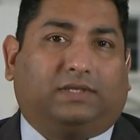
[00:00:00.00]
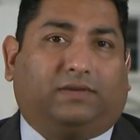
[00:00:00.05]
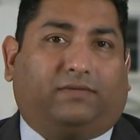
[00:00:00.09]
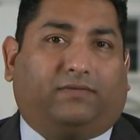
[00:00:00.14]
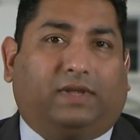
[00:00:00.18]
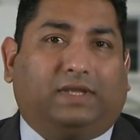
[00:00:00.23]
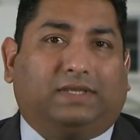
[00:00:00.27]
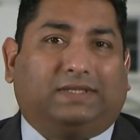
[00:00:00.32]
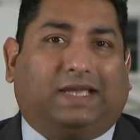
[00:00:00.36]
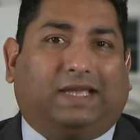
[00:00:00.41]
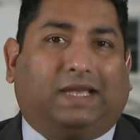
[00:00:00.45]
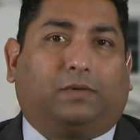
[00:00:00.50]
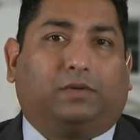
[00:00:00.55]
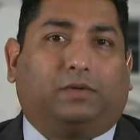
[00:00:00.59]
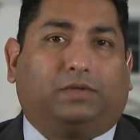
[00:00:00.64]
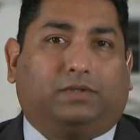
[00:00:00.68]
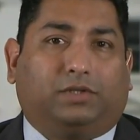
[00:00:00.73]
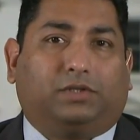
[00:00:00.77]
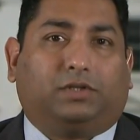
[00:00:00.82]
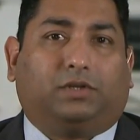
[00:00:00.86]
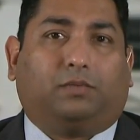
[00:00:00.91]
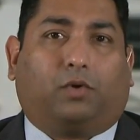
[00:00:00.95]
defense
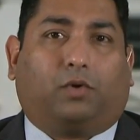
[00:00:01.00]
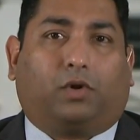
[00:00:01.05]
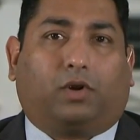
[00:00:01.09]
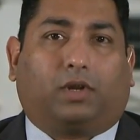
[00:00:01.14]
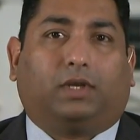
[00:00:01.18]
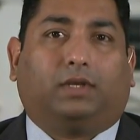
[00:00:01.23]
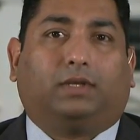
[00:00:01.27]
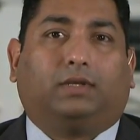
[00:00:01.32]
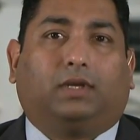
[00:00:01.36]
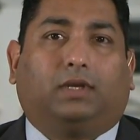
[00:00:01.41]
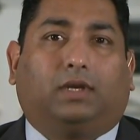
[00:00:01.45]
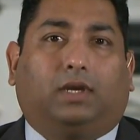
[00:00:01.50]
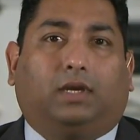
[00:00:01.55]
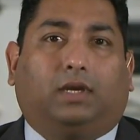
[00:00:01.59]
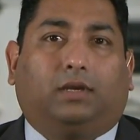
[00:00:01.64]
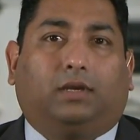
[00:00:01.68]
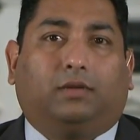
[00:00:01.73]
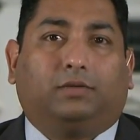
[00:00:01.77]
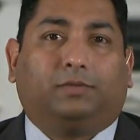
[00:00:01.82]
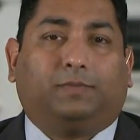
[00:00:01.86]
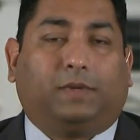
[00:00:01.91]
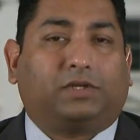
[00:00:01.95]
acquisition market,
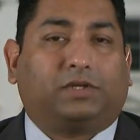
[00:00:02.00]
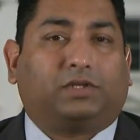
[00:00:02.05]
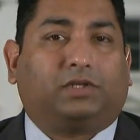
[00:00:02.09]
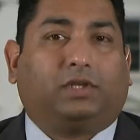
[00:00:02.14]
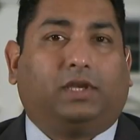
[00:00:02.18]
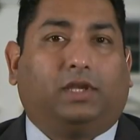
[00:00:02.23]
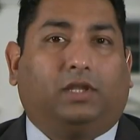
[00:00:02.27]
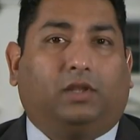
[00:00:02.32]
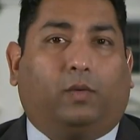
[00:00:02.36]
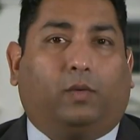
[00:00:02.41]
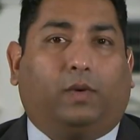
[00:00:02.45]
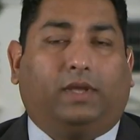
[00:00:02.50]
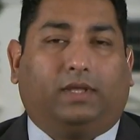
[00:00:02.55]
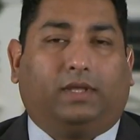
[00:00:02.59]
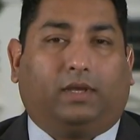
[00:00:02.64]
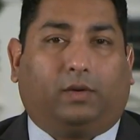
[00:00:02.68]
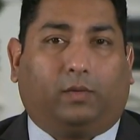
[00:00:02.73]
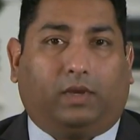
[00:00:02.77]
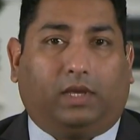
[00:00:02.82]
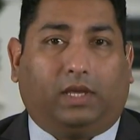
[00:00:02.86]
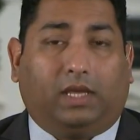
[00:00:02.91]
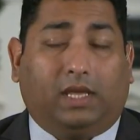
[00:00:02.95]
especially in the way
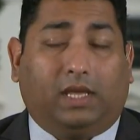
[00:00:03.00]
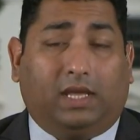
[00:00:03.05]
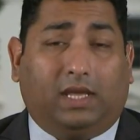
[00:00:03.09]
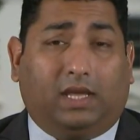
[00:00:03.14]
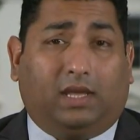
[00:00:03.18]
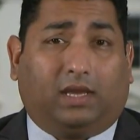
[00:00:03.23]
that we